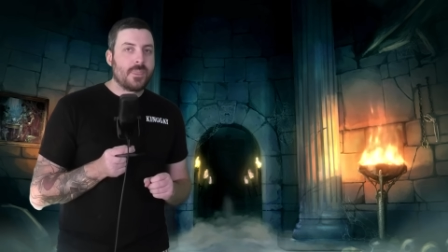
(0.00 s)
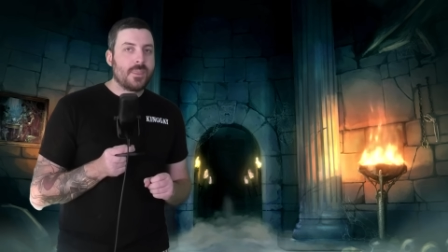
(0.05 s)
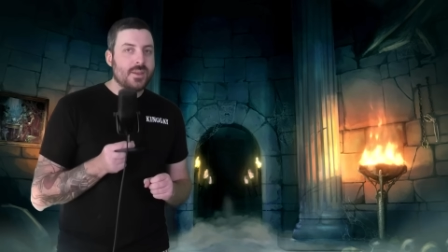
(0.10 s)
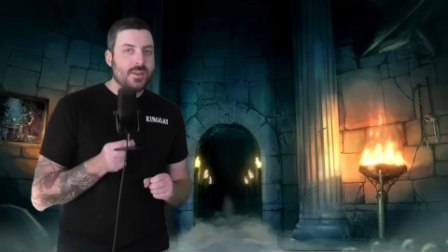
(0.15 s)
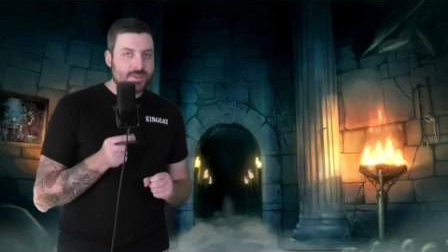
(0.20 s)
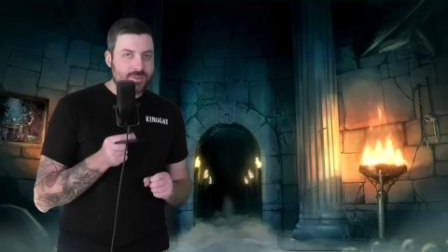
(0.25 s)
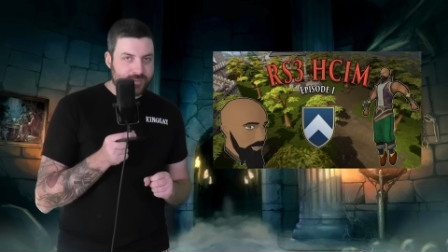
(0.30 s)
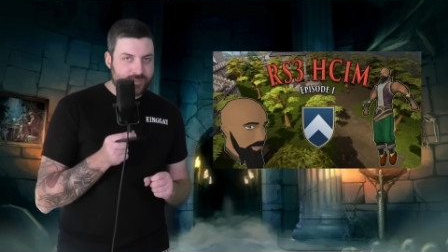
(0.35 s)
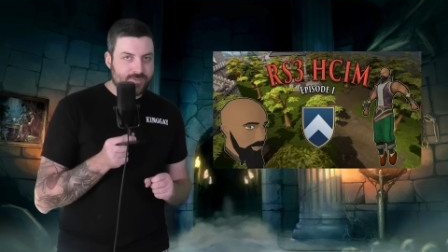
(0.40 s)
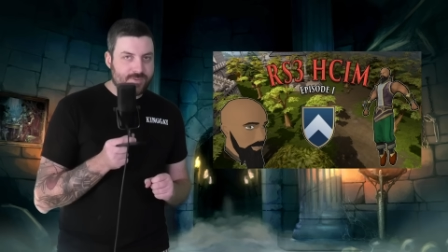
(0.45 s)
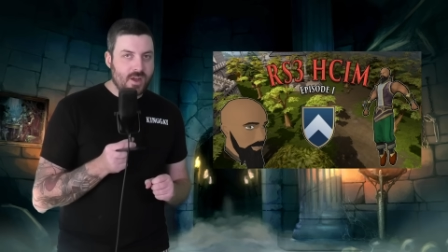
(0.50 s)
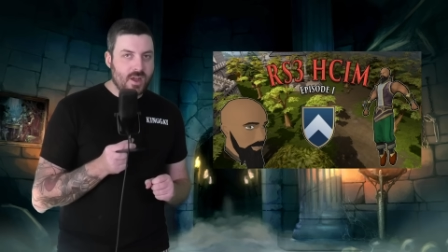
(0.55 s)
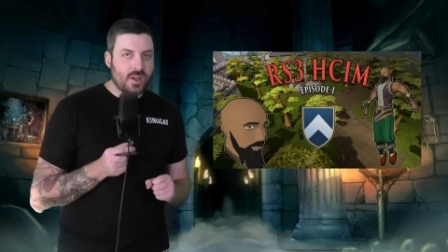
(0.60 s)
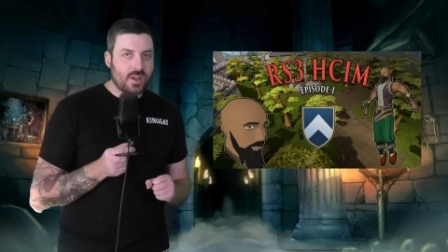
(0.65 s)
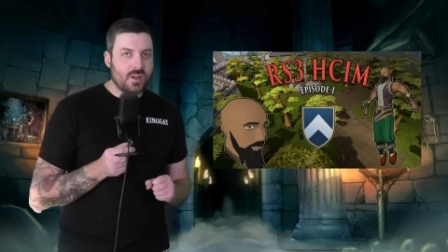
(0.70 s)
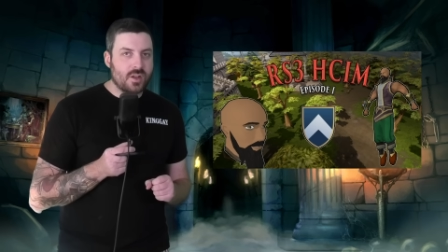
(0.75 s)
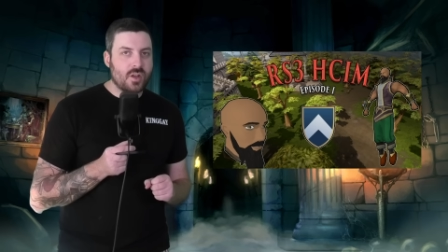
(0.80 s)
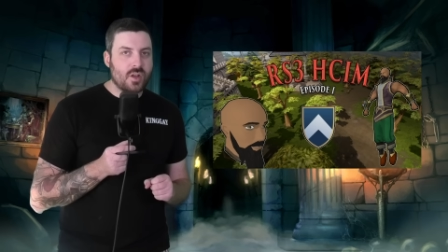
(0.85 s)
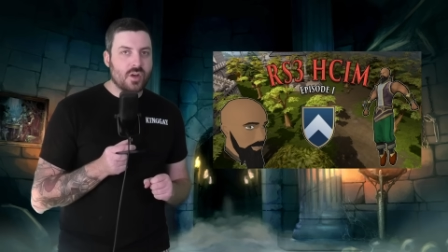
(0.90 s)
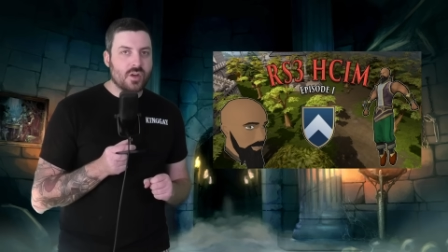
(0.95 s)
is
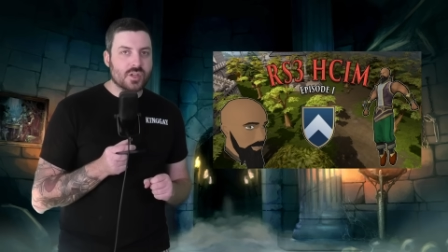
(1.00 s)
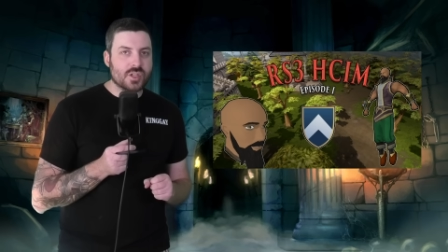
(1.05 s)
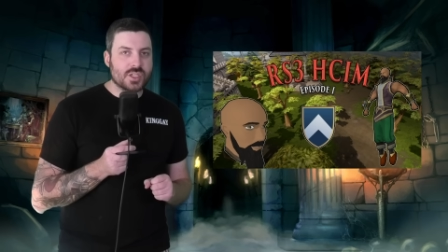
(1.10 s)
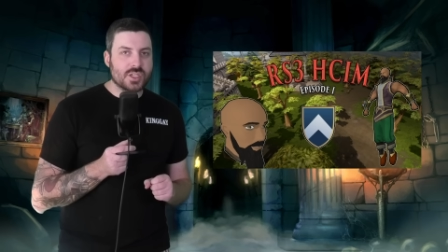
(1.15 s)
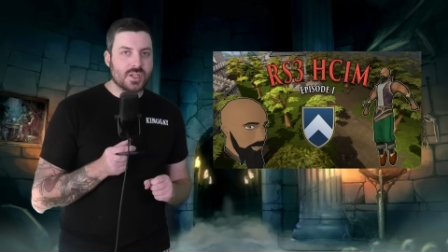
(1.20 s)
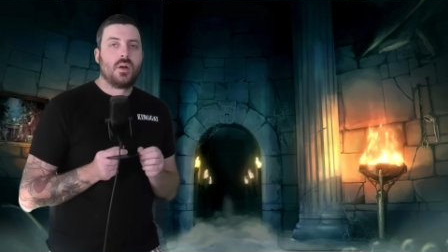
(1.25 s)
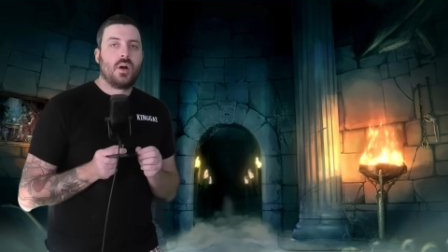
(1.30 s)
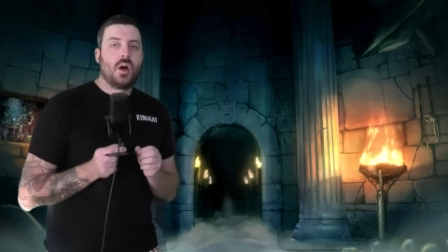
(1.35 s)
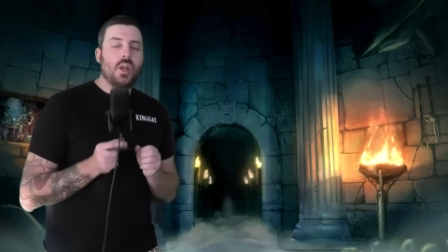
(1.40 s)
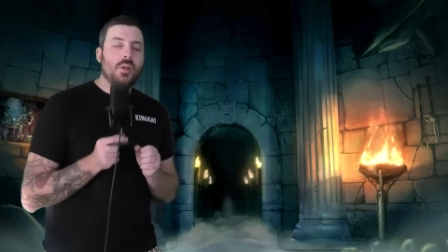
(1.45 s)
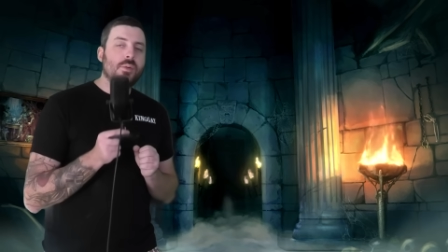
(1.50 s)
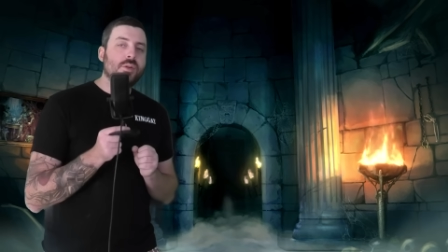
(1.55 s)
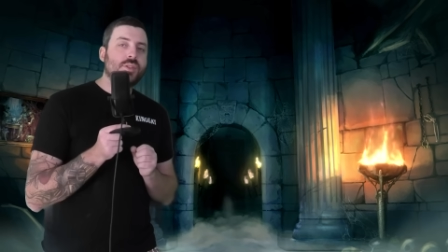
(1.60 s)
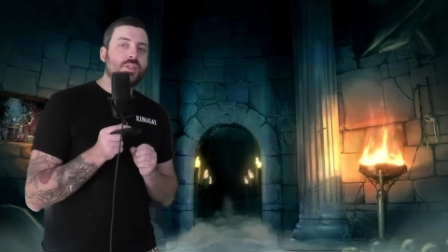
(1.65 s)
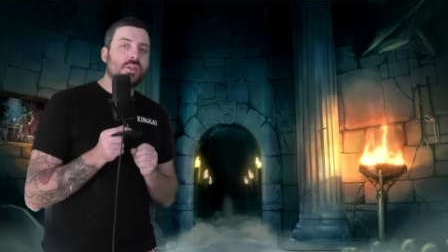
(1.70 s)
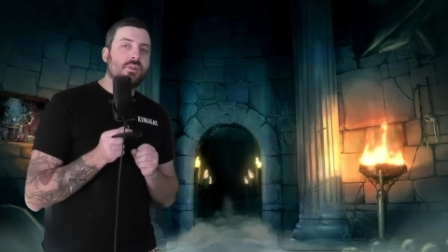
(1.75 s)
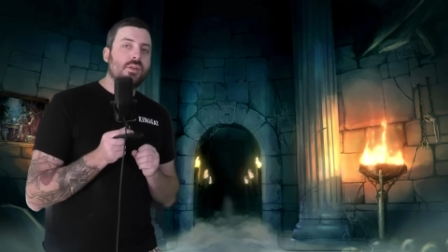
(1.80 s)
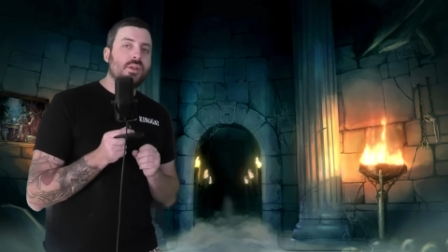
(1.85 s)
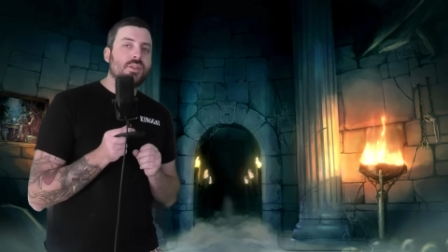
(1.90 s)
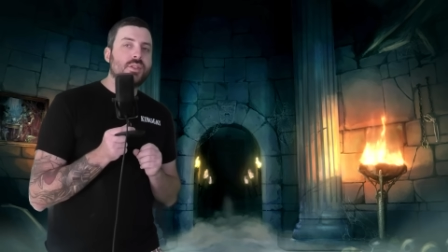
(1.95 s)
fucking dog shit. On a more
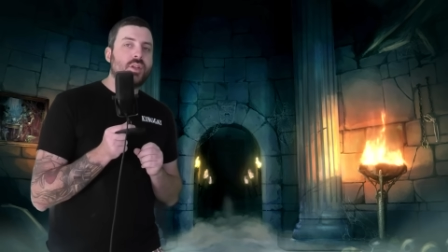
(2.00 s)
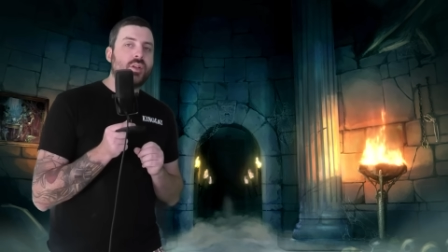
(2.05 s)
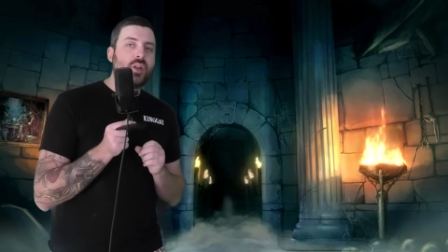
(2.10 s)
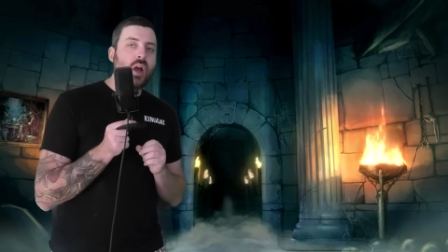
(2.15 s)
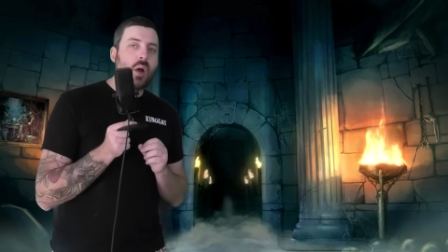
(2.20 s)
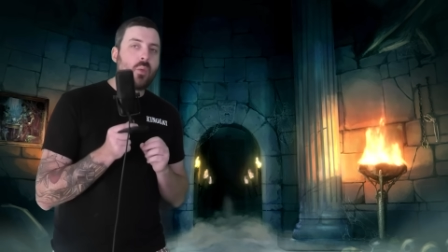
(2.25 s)
serious note,